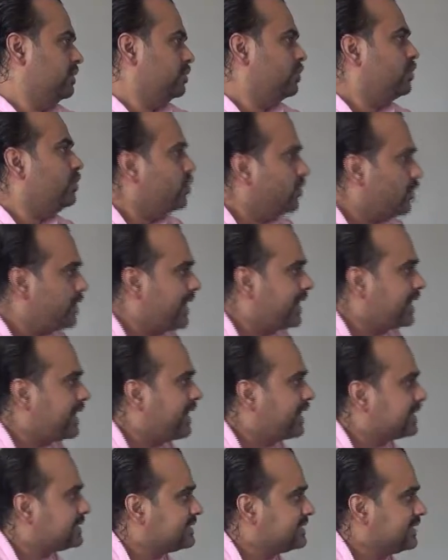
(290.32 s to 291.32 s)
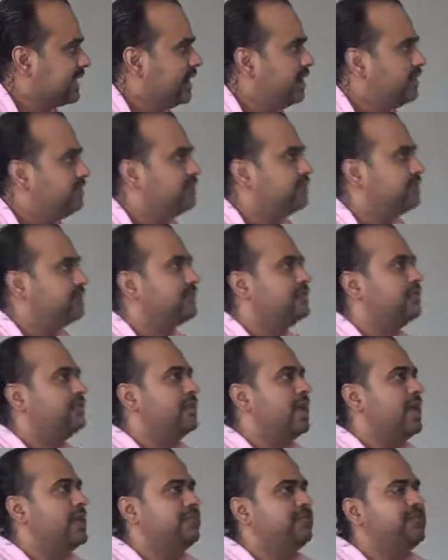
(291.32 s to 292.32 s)
to look at ourselves,
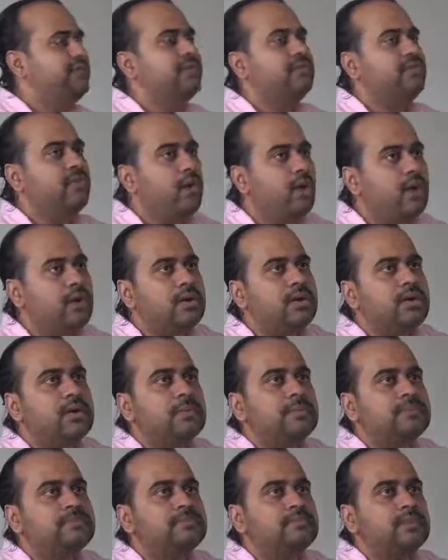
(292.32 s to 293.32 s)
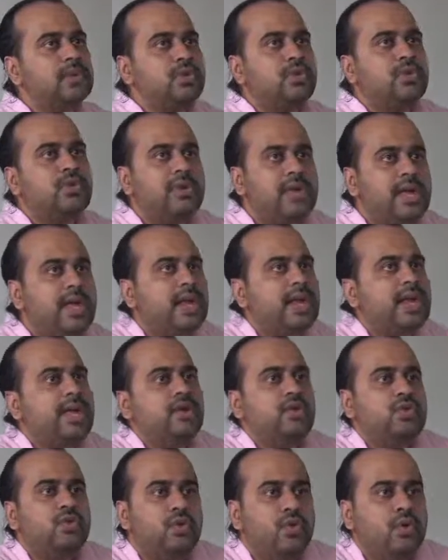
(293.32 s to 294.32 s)
if we want to
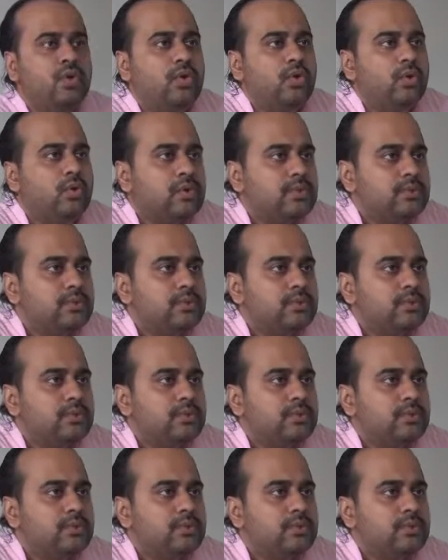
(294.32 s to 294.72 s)
really know